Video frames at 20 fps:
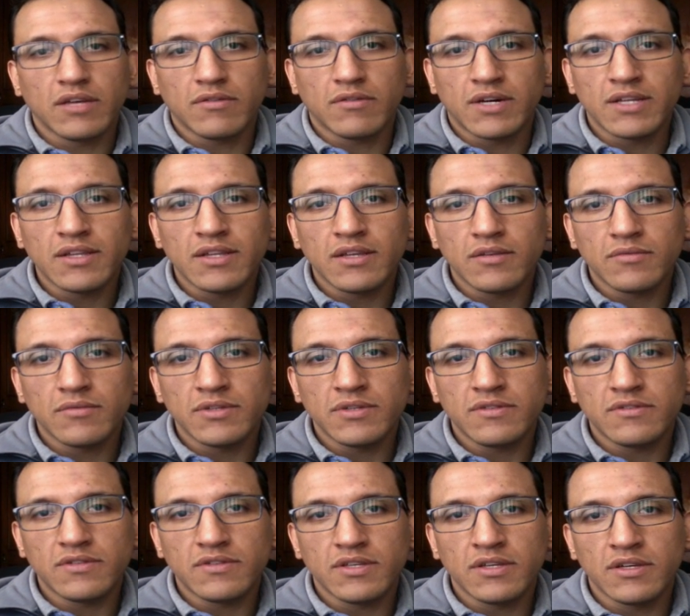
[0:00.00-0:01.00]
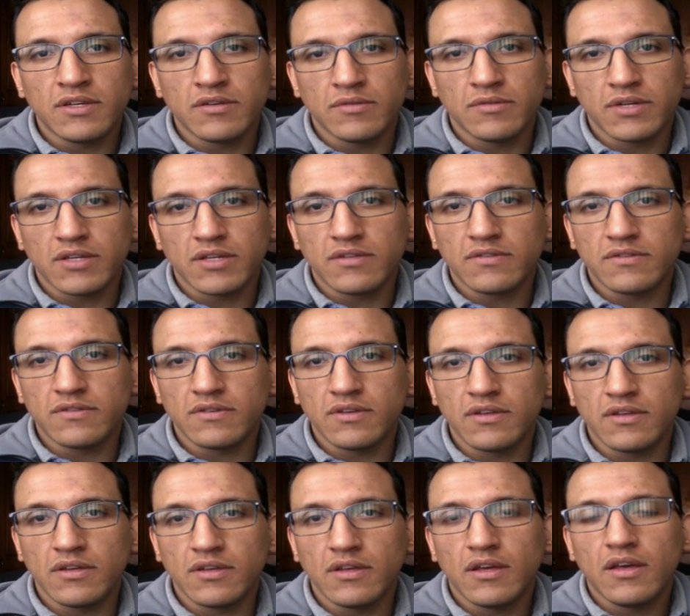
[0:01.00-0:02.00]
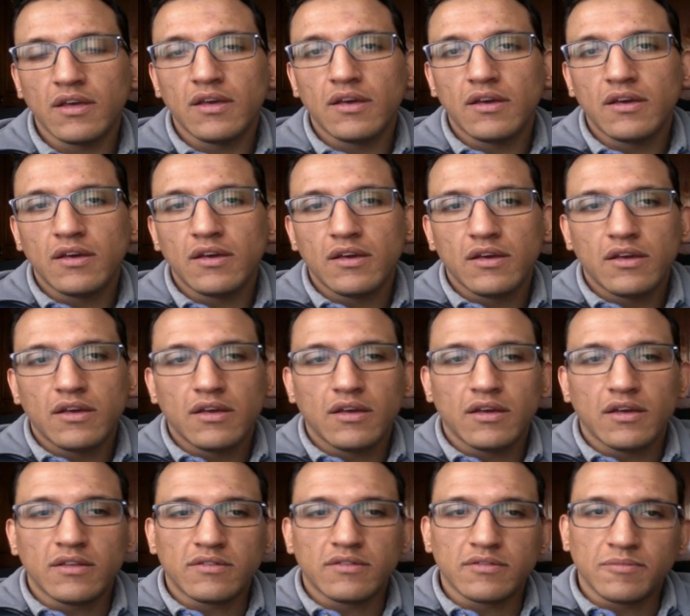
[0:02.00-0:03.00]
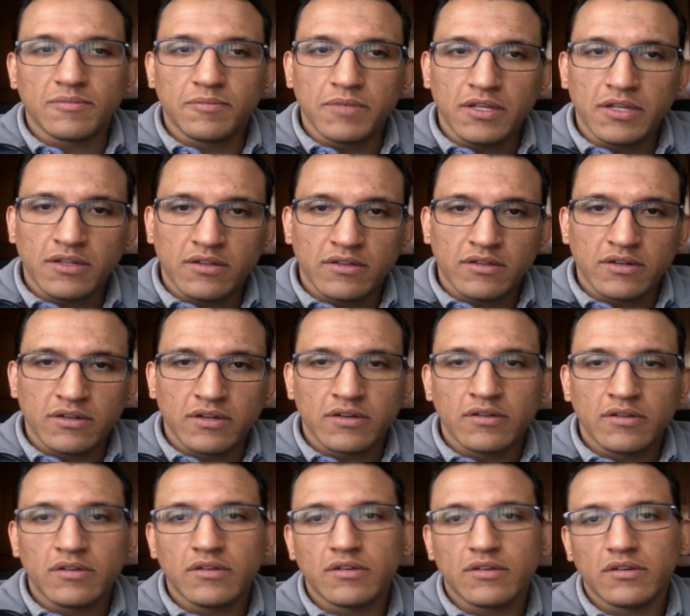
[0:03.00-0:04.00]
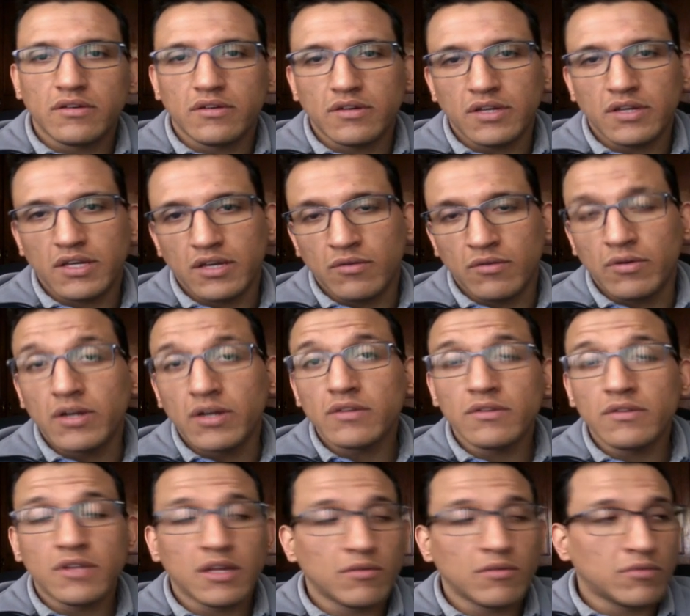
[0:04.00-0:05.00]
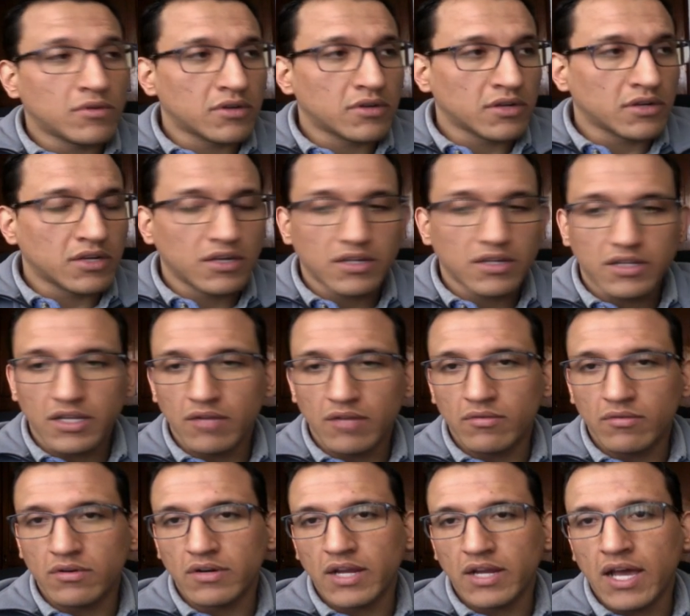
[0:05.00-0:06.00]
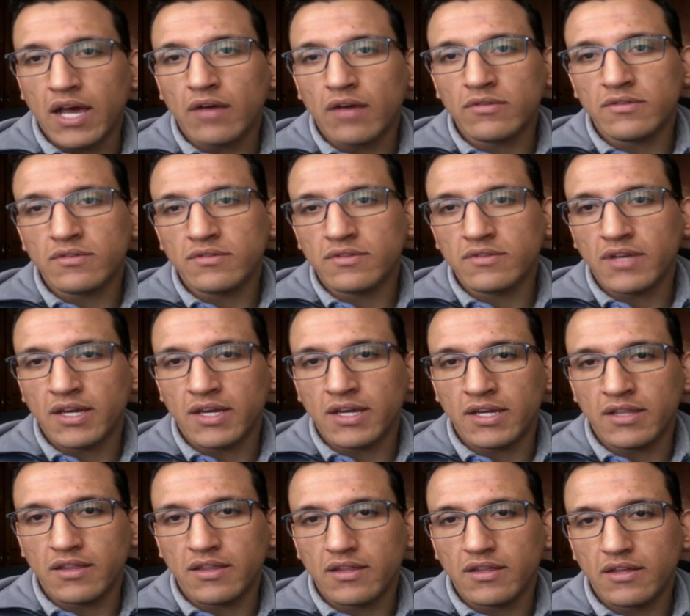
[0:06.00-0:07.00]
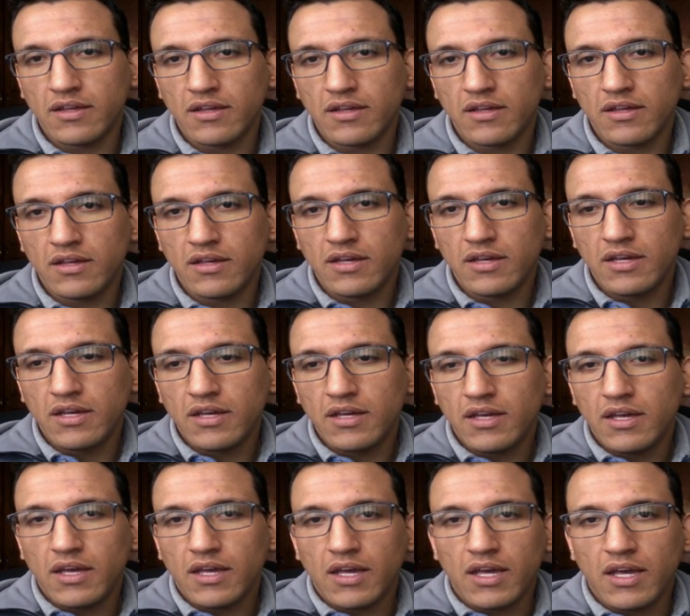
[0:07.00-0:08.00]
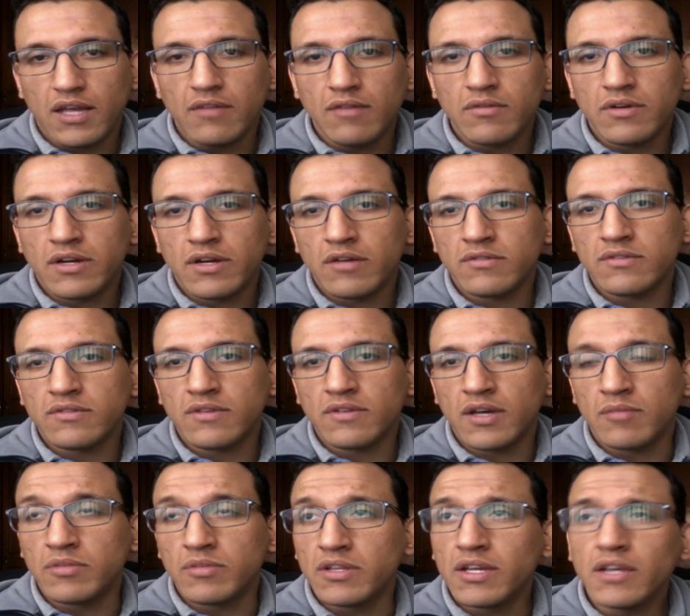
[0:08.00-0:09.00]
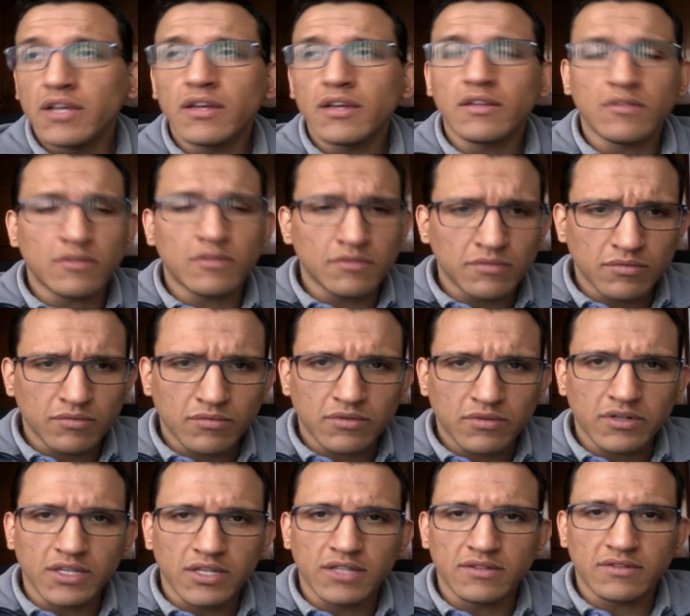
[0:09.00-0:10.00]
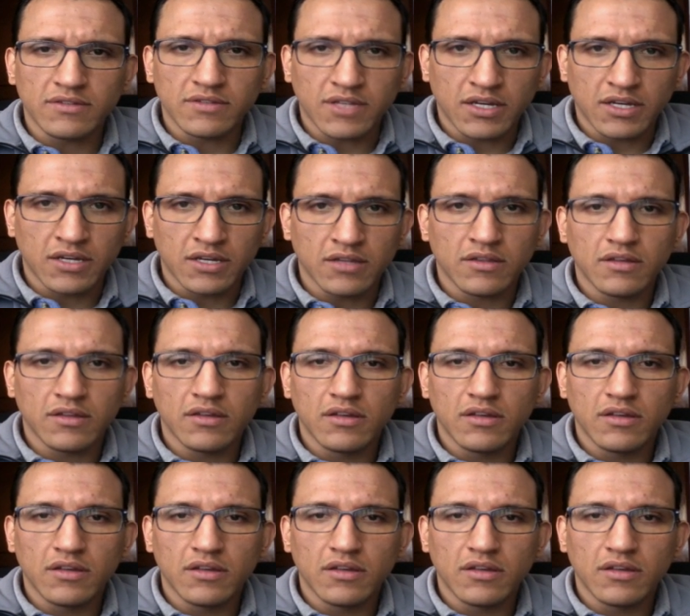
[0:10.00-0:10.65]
What can we see here? We can see it's a builder. Okay, where do they work? They work outside, anywhere outside, but they can also work inside.